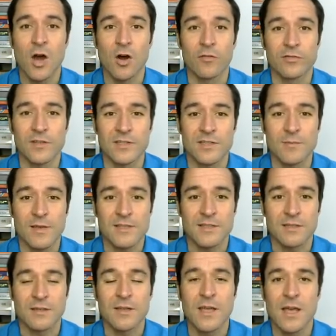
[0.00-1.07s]
of the
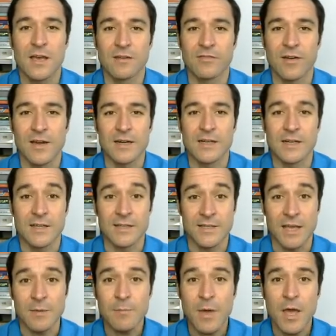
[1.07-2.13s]
semester, a final
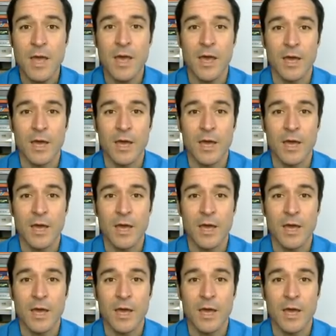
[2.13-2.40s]
exam.